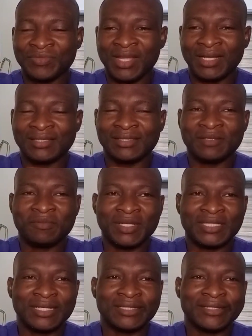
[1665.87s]
That
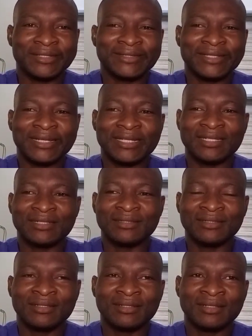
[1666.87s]
sympathetic
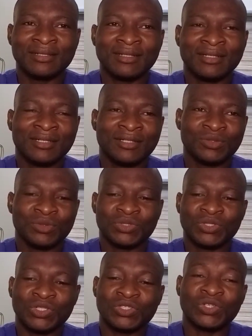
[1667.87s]
thickening
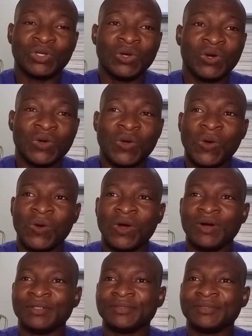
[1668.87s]
will not occur.